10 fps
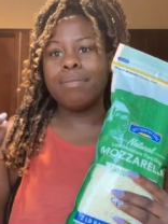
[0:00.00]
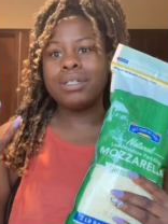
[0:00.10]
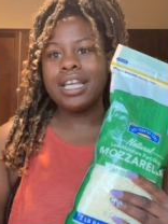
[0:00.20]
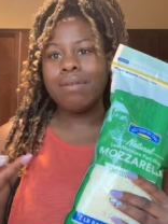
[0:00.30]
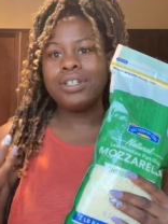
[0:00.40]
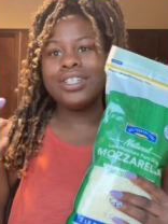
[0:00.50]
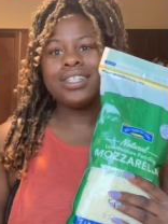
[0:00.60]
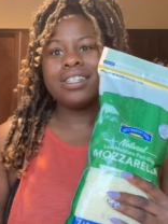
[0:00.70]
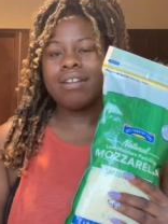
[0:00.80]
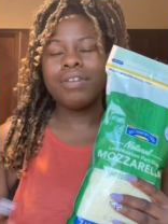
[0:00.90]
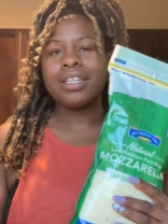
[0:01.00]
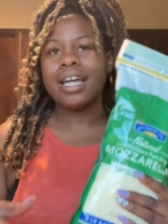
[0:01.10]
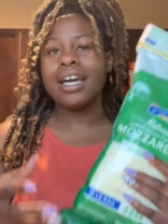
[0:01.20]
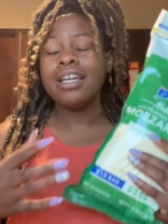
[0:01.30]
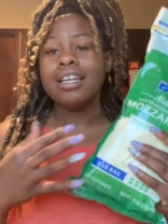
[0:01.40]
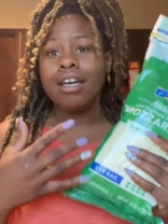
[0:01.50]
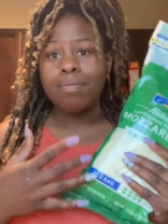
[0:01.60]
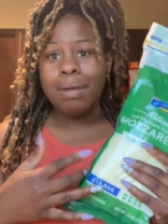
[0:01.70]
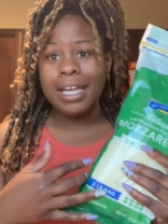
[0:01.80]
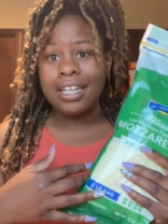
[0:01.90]
sandwiches and stuff like that,
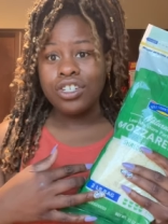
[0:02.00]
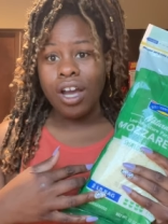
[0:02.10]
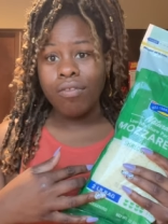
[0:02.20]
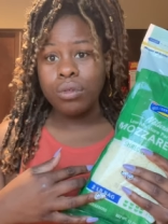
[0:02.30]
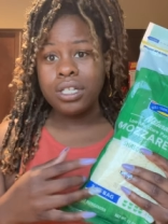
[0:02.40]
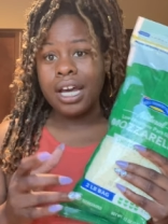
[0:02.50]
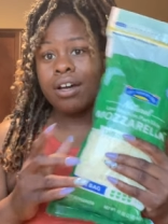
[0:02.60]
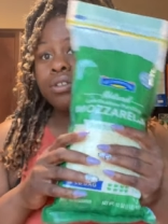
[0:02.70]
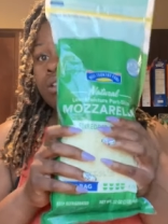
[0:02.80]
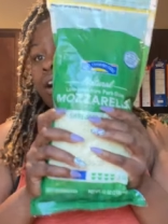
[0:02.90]
making it chaffle style. So